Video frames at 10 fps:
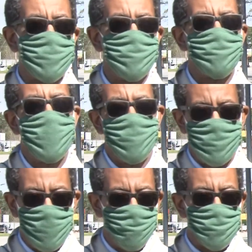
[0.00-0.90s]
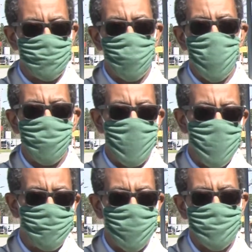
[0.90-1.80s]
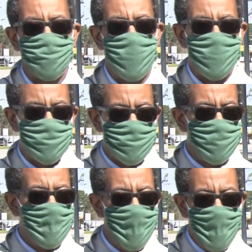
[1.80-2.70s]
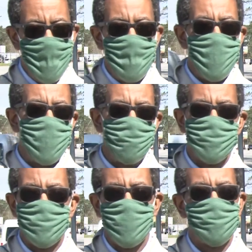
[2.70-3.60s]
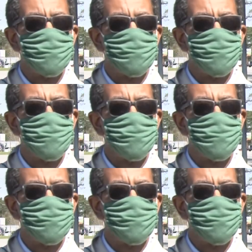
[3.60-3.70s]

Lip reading: and now it was programmed on SPLOST, and it was,